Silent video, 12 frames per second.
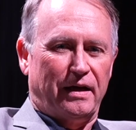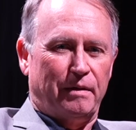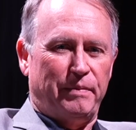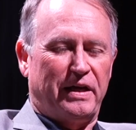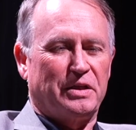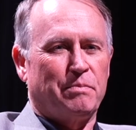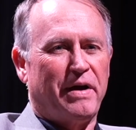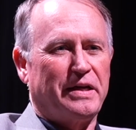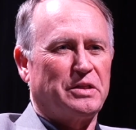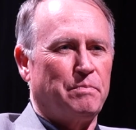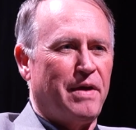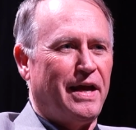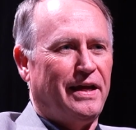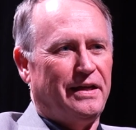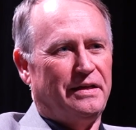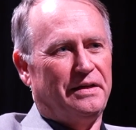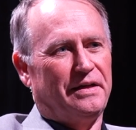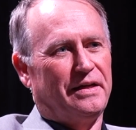because Mike's
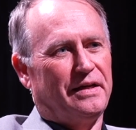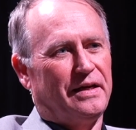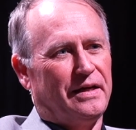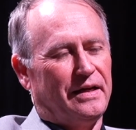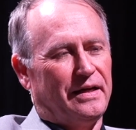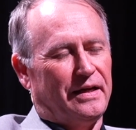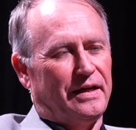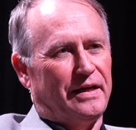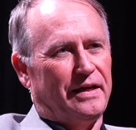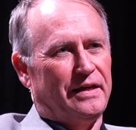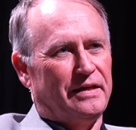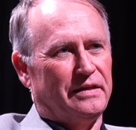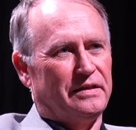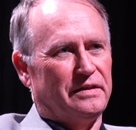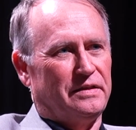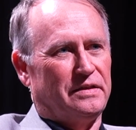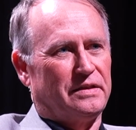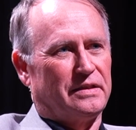Maine
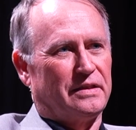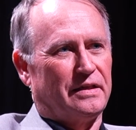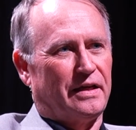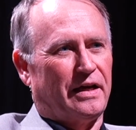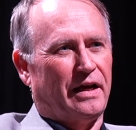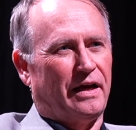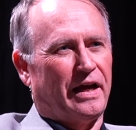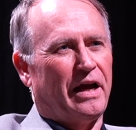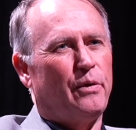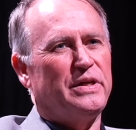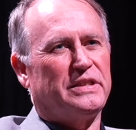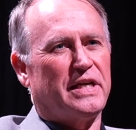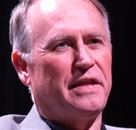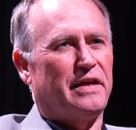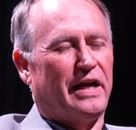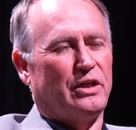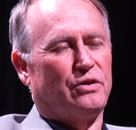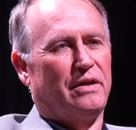is, I always say that
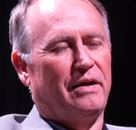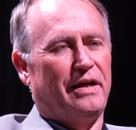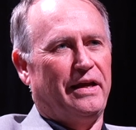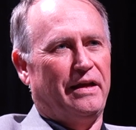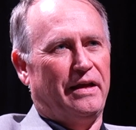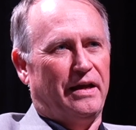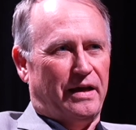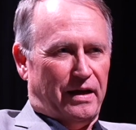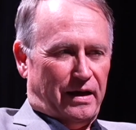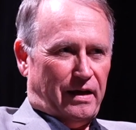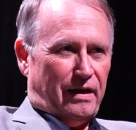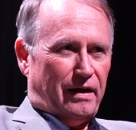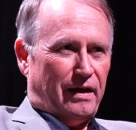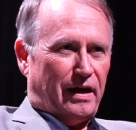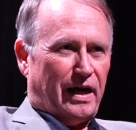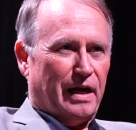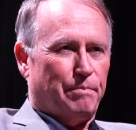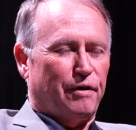I
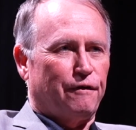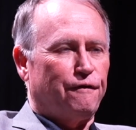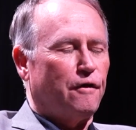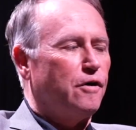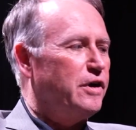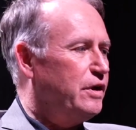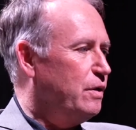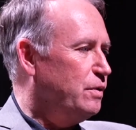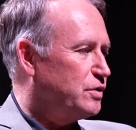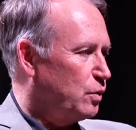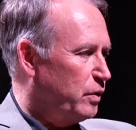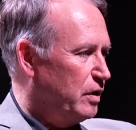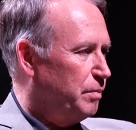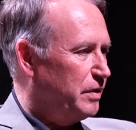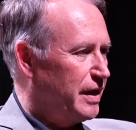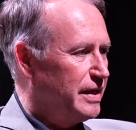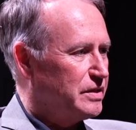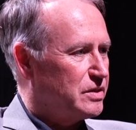I prefer to use a real
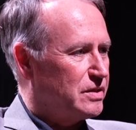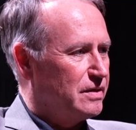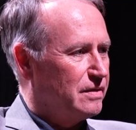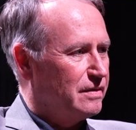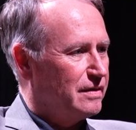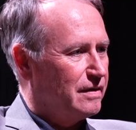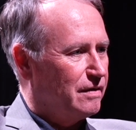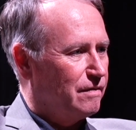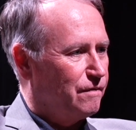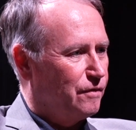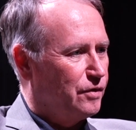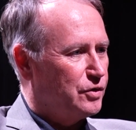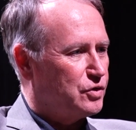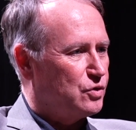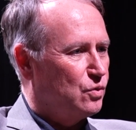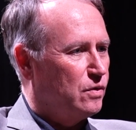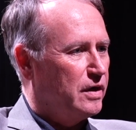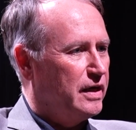place for the
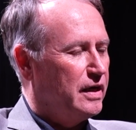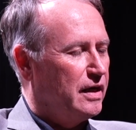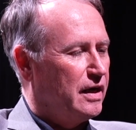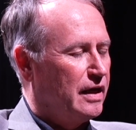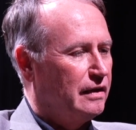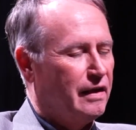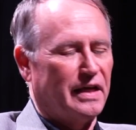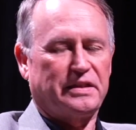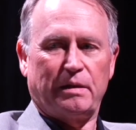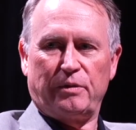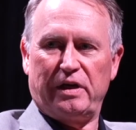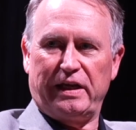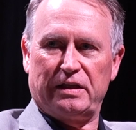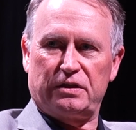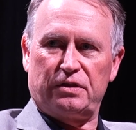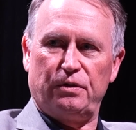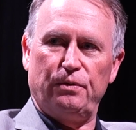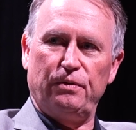story unless I'm going to get
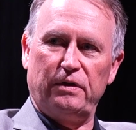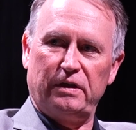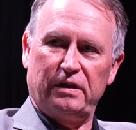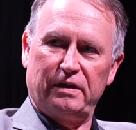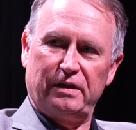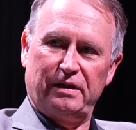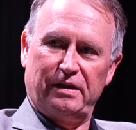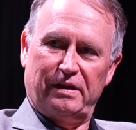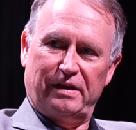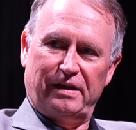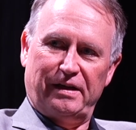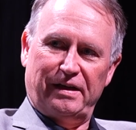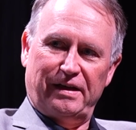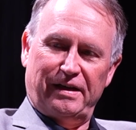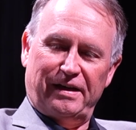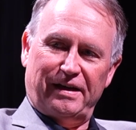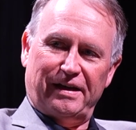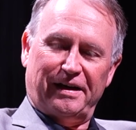sued.
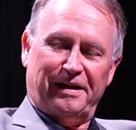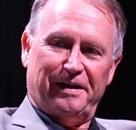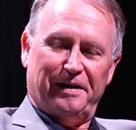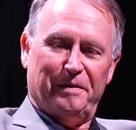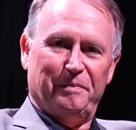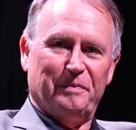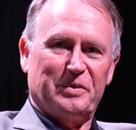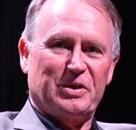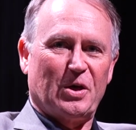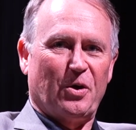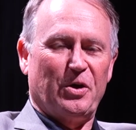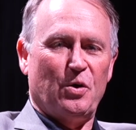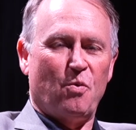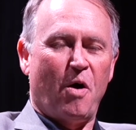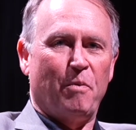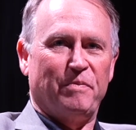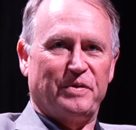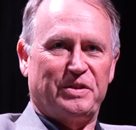Um, so you
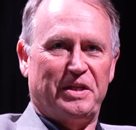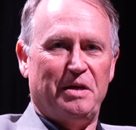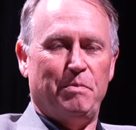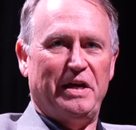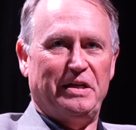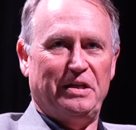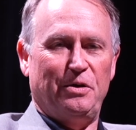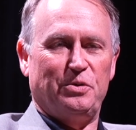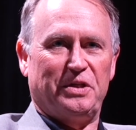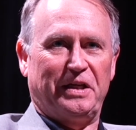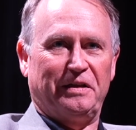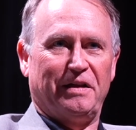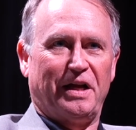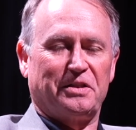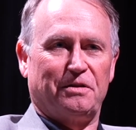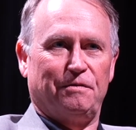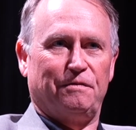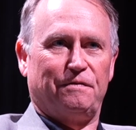won't see me using
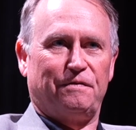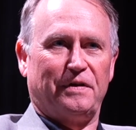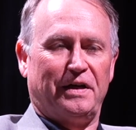lots of